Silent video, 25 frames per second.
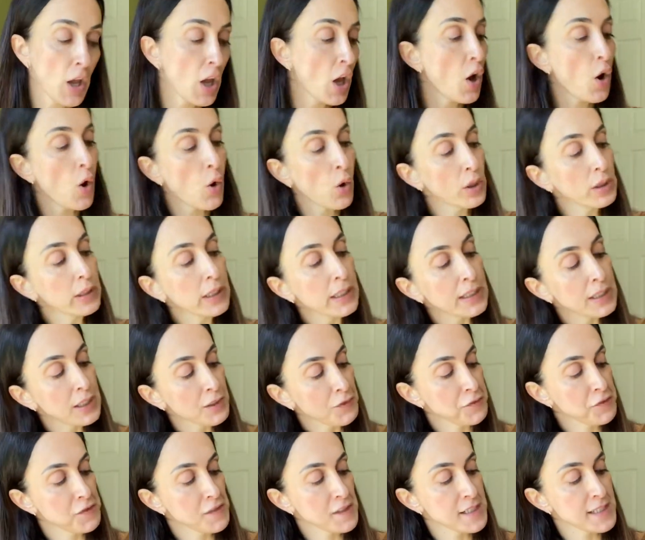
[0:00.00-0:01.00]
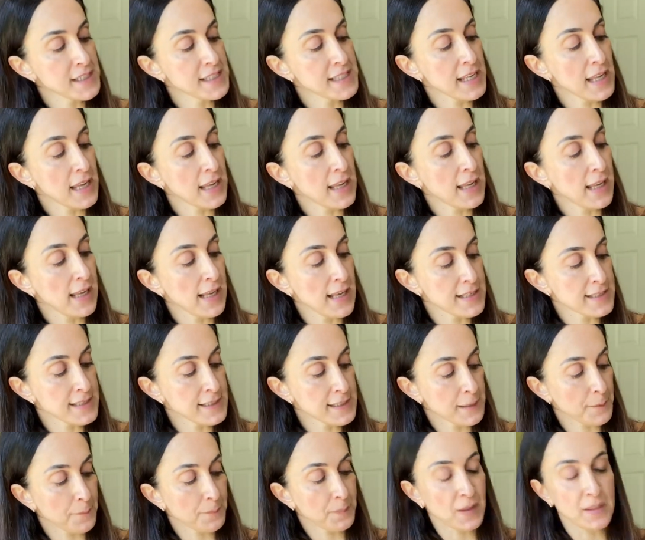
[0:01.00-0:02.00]
only difference
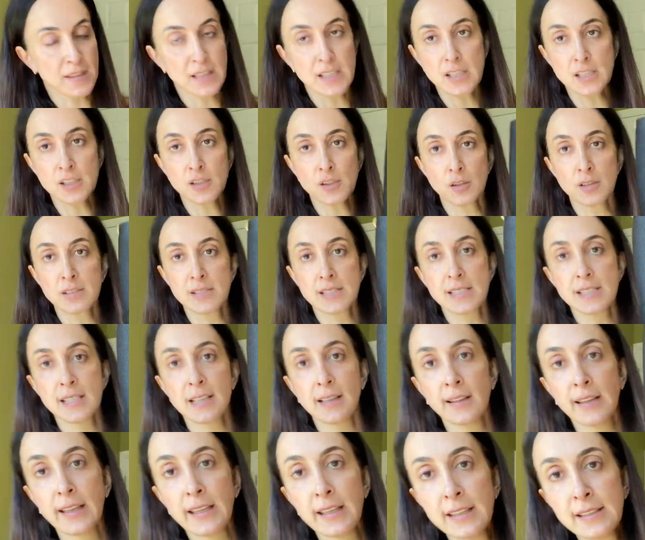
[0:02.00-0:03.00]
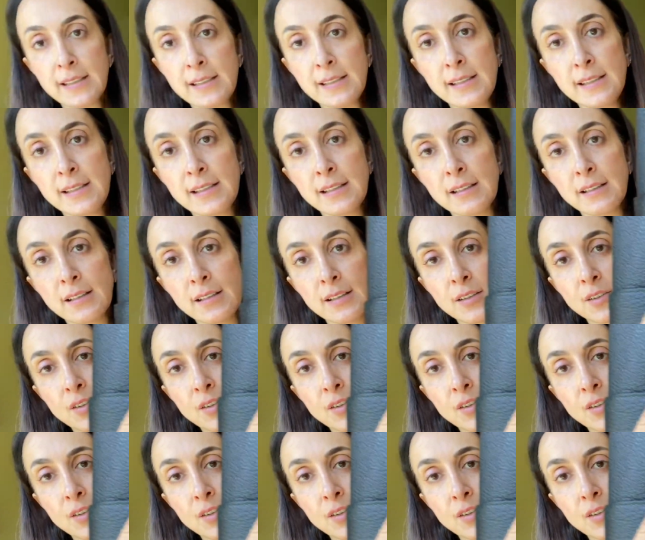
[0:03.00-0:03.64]
is this is old Celine. You